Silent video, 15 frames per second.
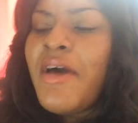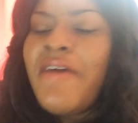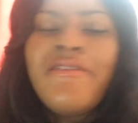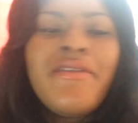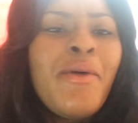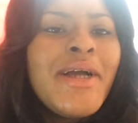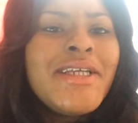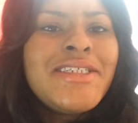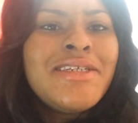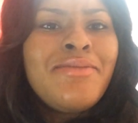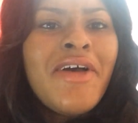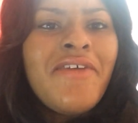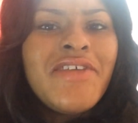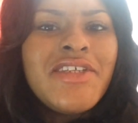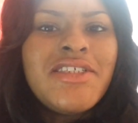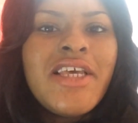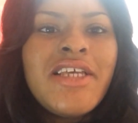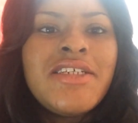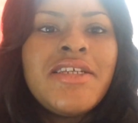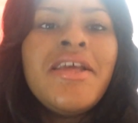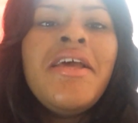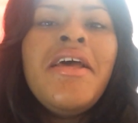people have a question about
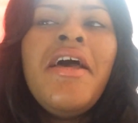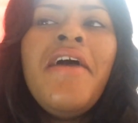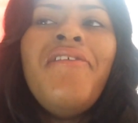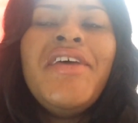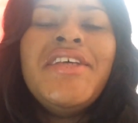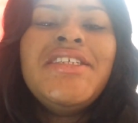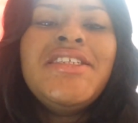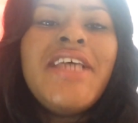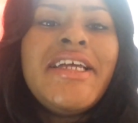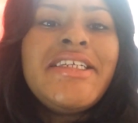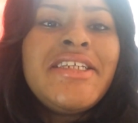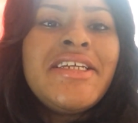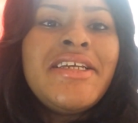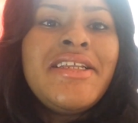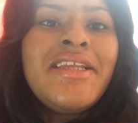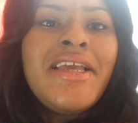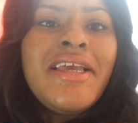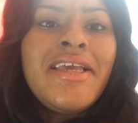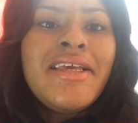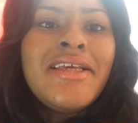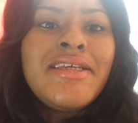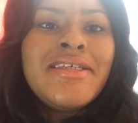visitation. Visitation
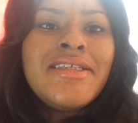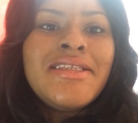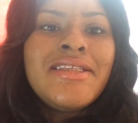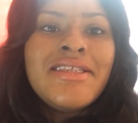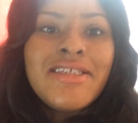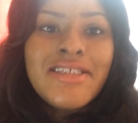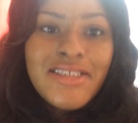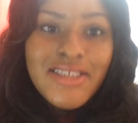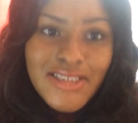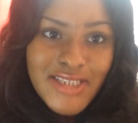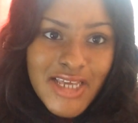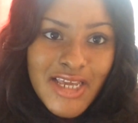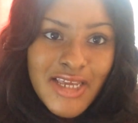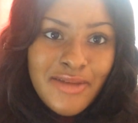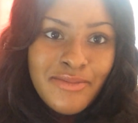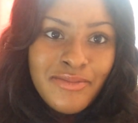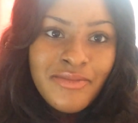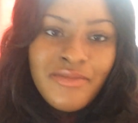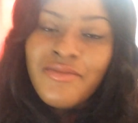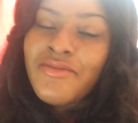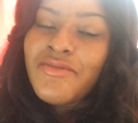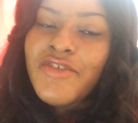is same
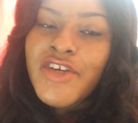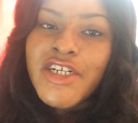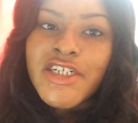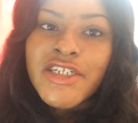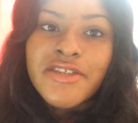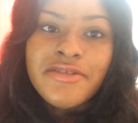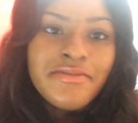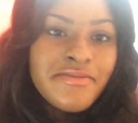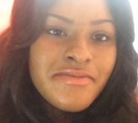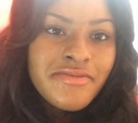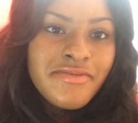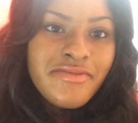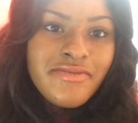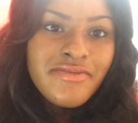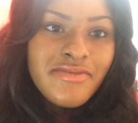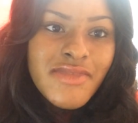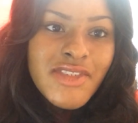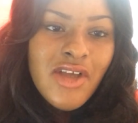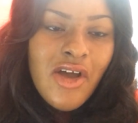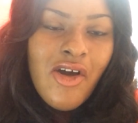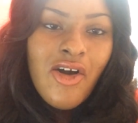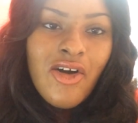for
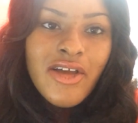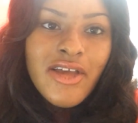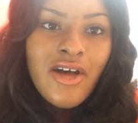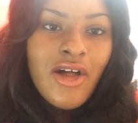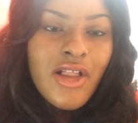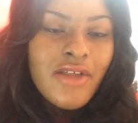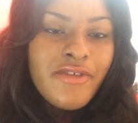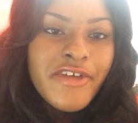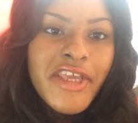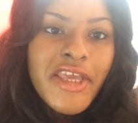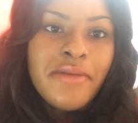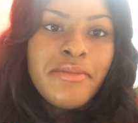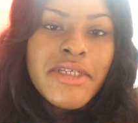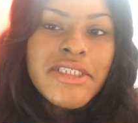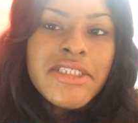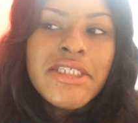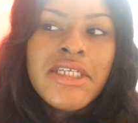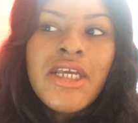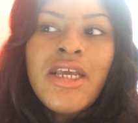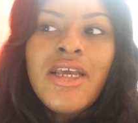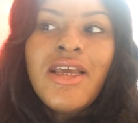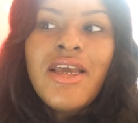all over campus.
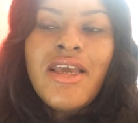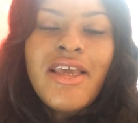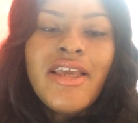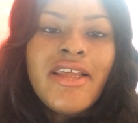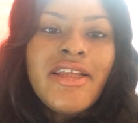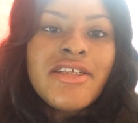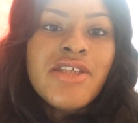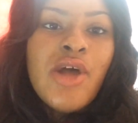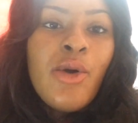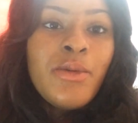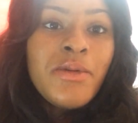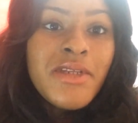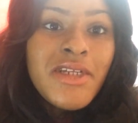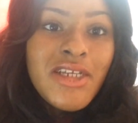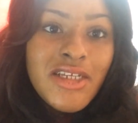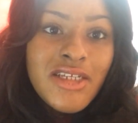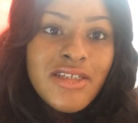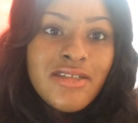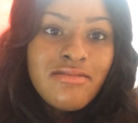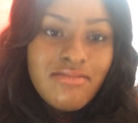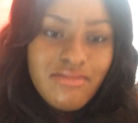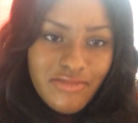It is only
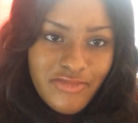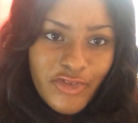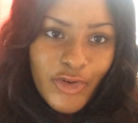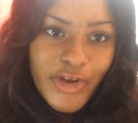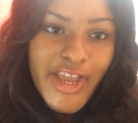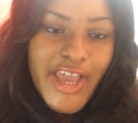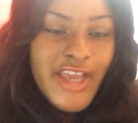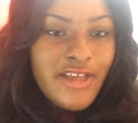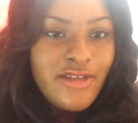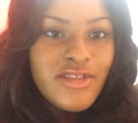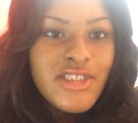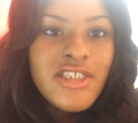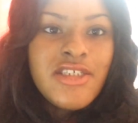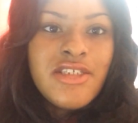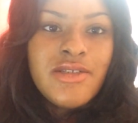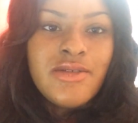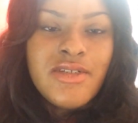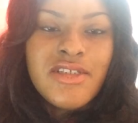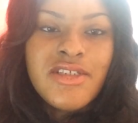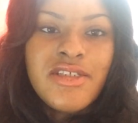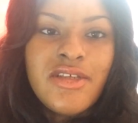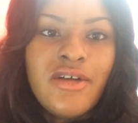for AUC
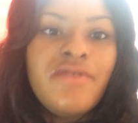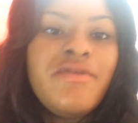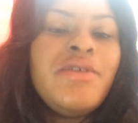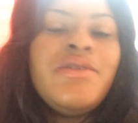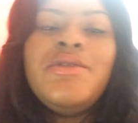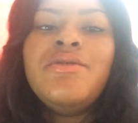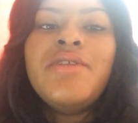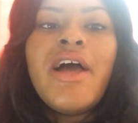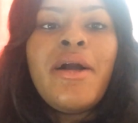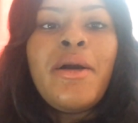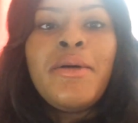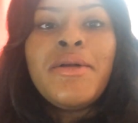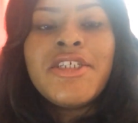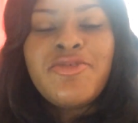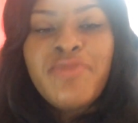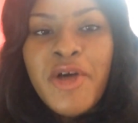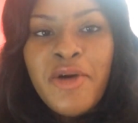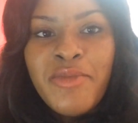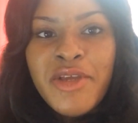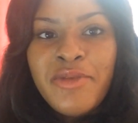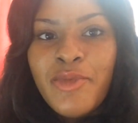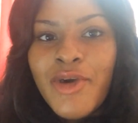students. So if you do not go to
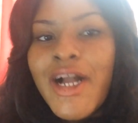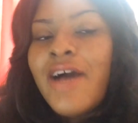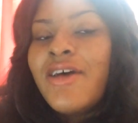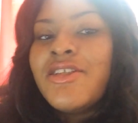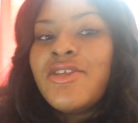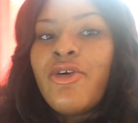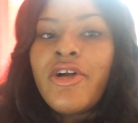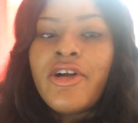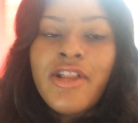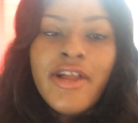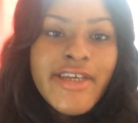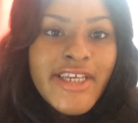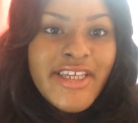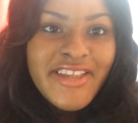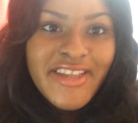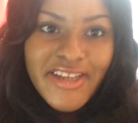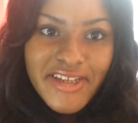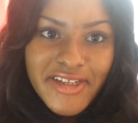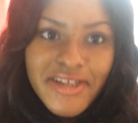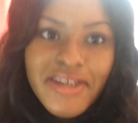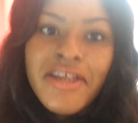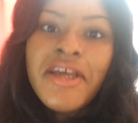Spelman, Morehouse, or Clark
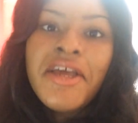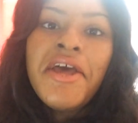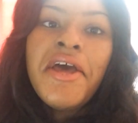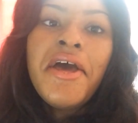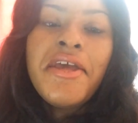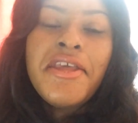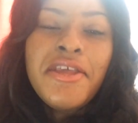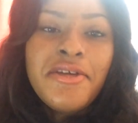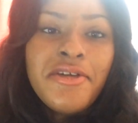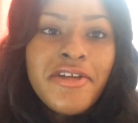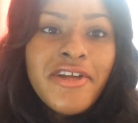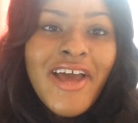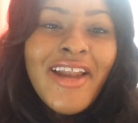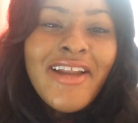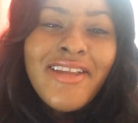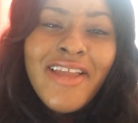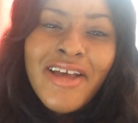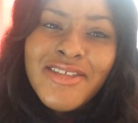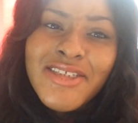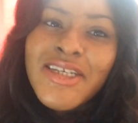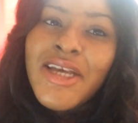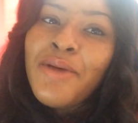Atlanta, you're not
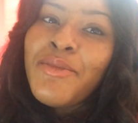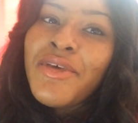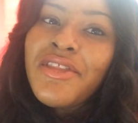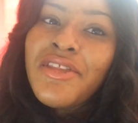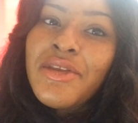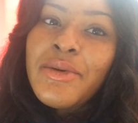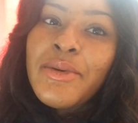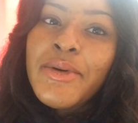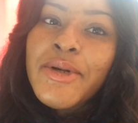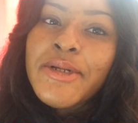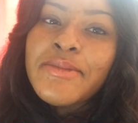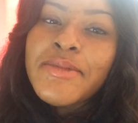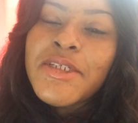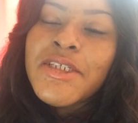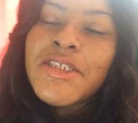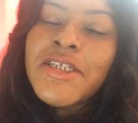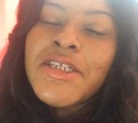allowed to come in the dorms.